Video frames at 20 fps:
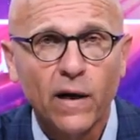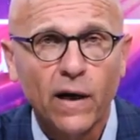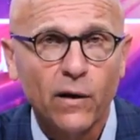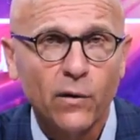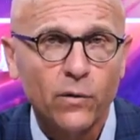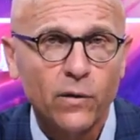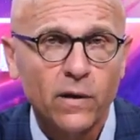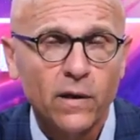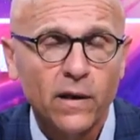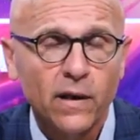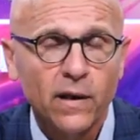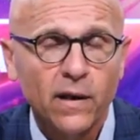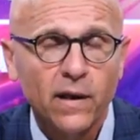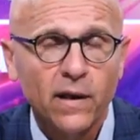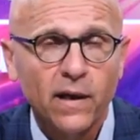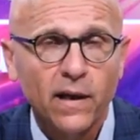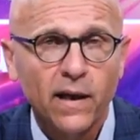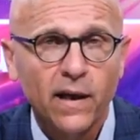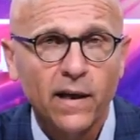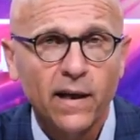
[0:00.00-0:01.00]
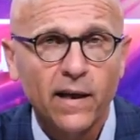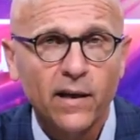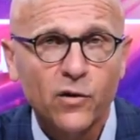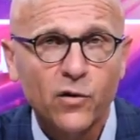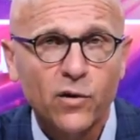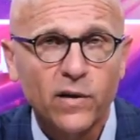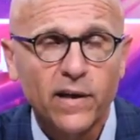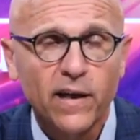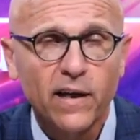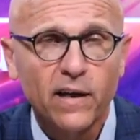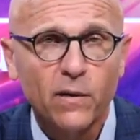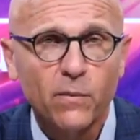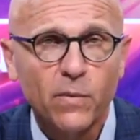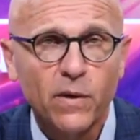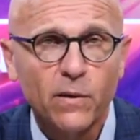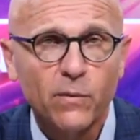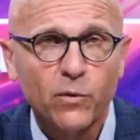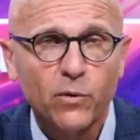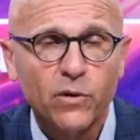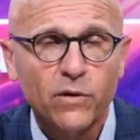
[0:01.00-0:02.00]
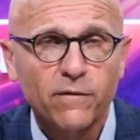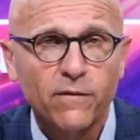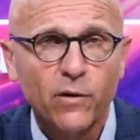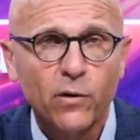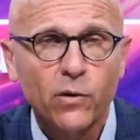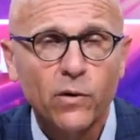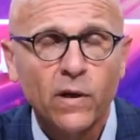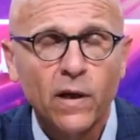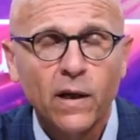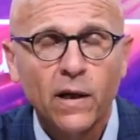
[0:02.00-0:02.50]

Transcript: out and actually getting people to vote.